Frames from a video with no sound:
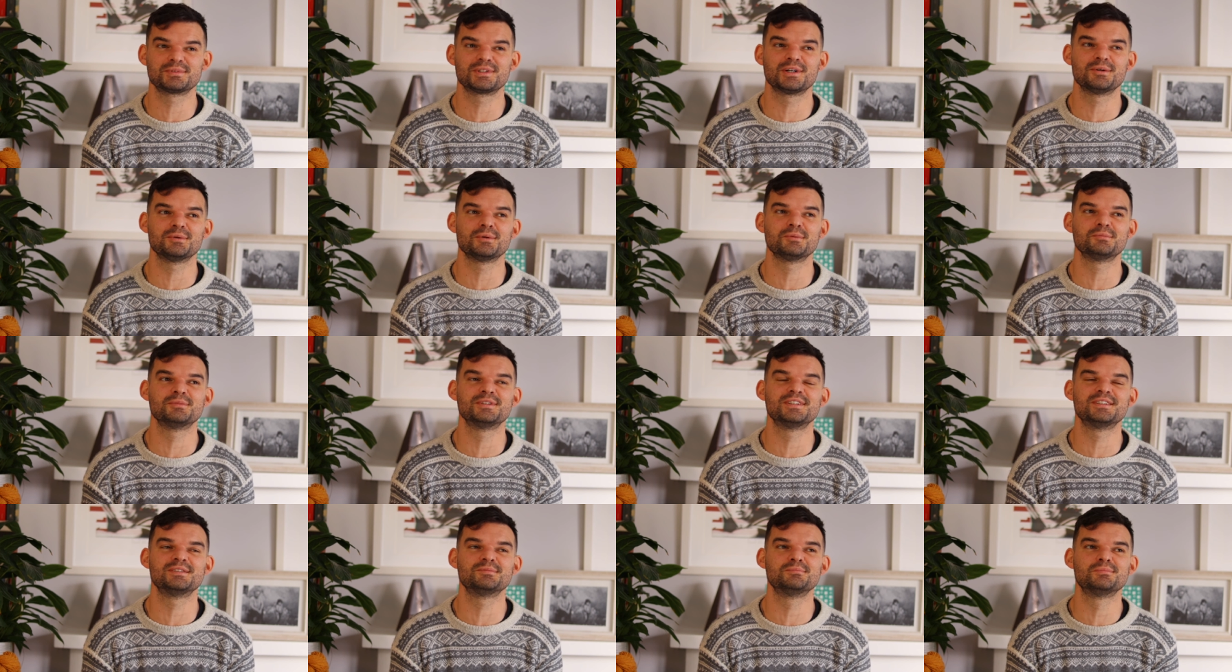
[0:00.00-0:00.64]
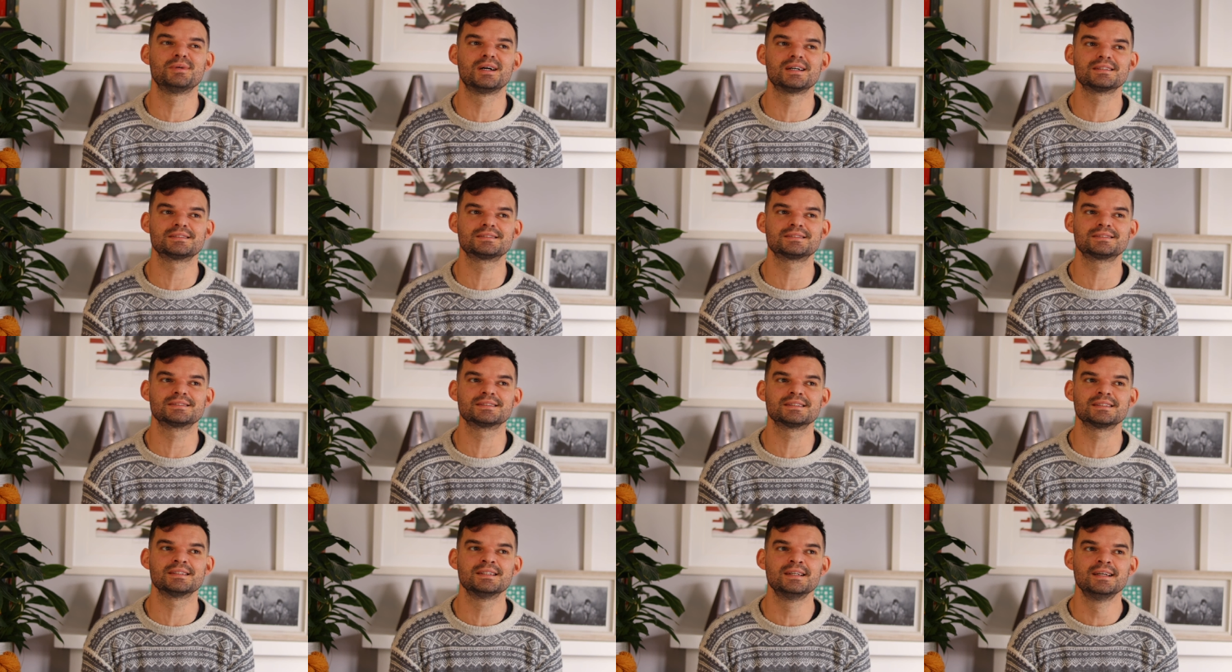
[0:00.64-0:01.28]
probably but
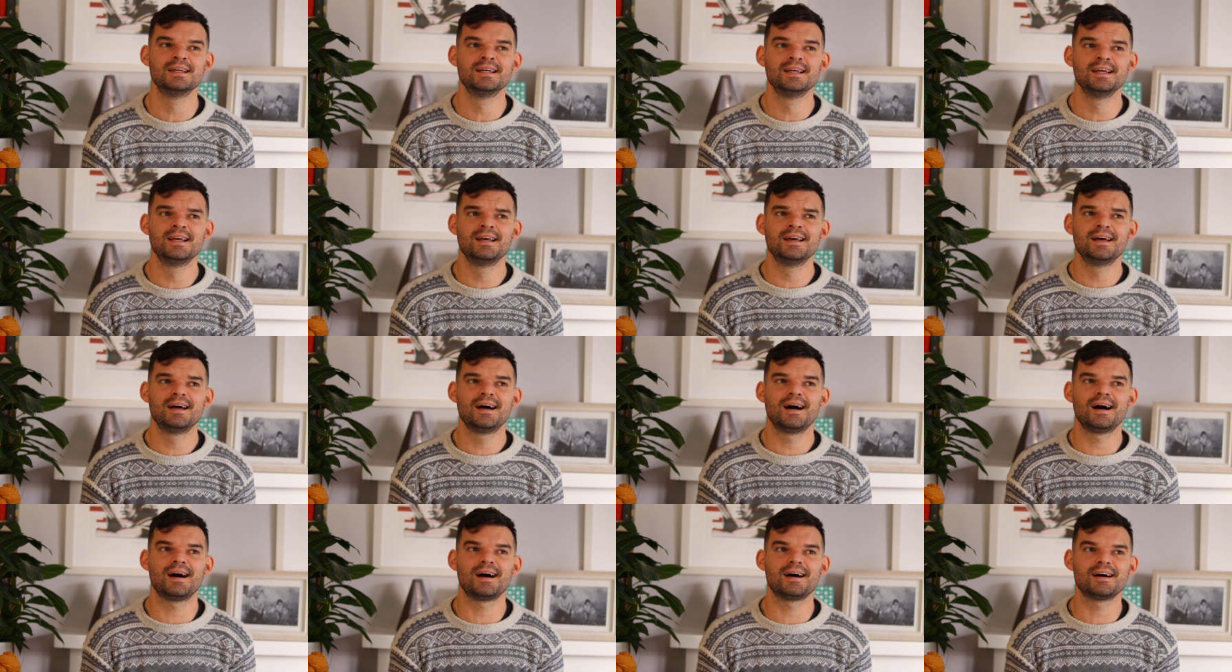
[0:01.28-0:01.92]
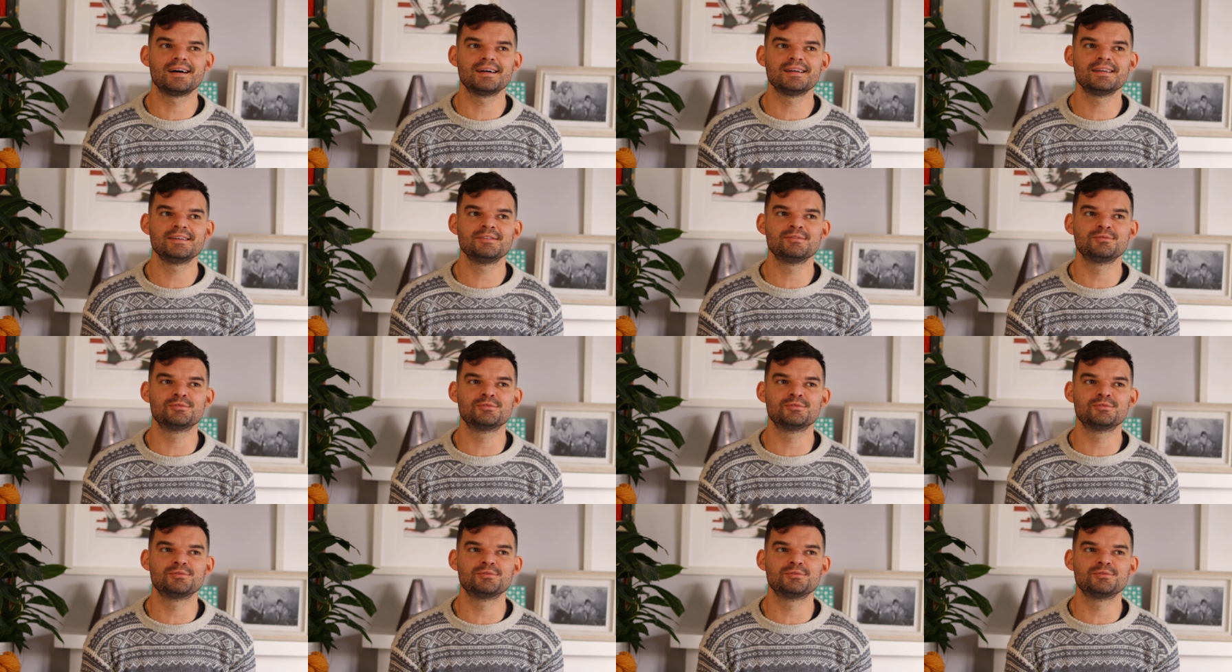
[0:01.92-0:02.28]
uh, i